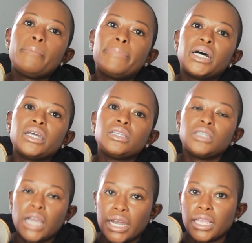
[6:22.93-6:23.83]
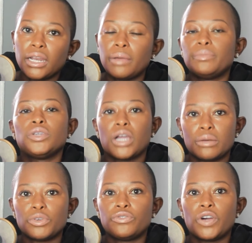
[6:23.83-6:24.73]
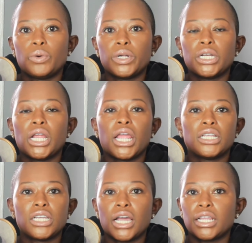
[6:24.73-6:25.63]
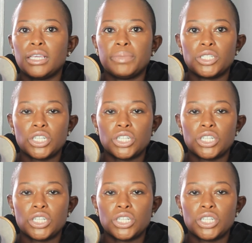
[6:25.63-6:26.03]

but you got to get up, you got to move forward, and you got to keep it